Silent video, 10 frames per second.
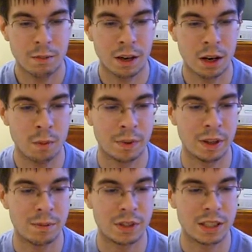When I
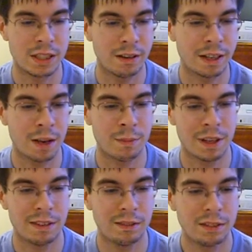open them, she's staring at
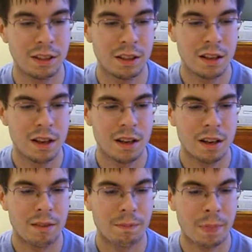me.
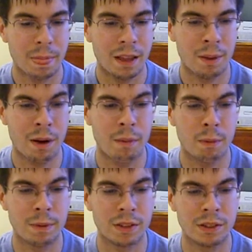I
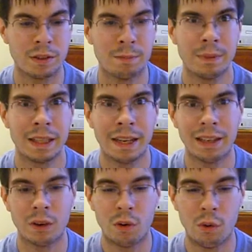probably should be
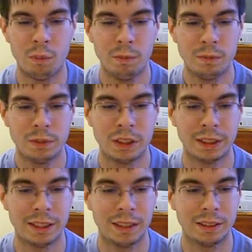getting home,
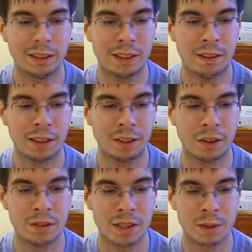she says, sounding a
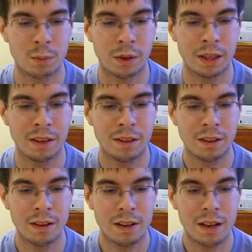little disappointed.
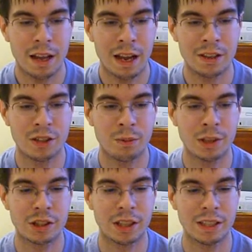As you
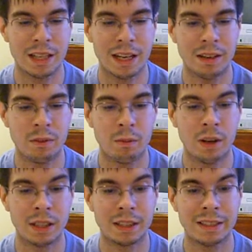wish, I say,
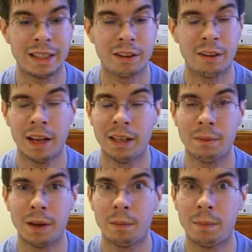wanting to take her
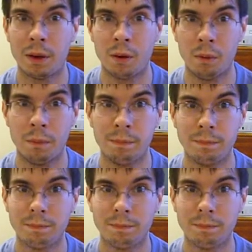anywhere but home.